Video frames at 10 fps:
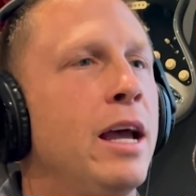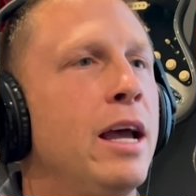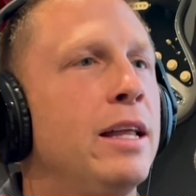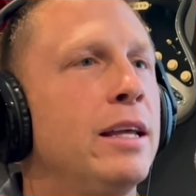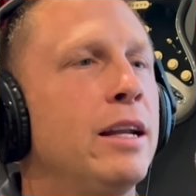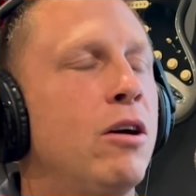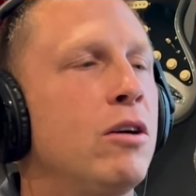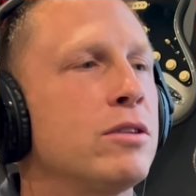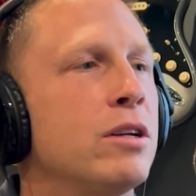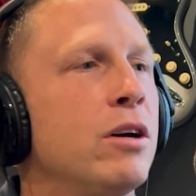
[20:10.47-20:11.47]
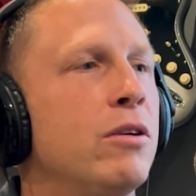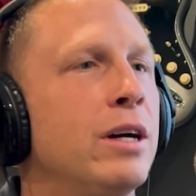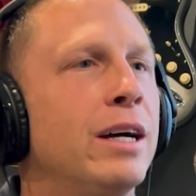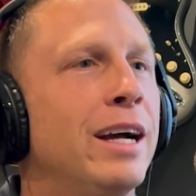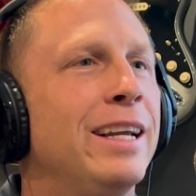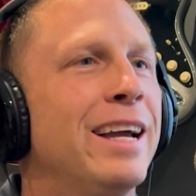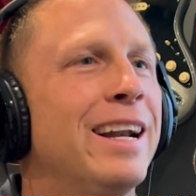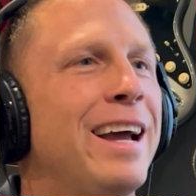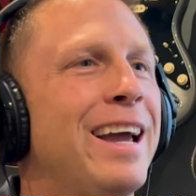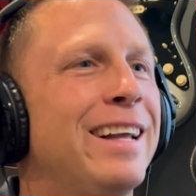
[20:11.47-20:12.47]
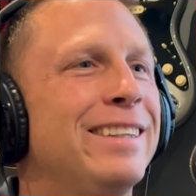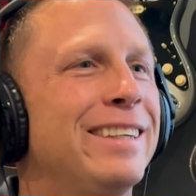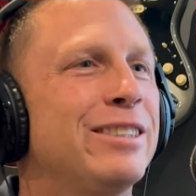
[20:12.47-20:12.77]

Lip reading: And then also, again, I had to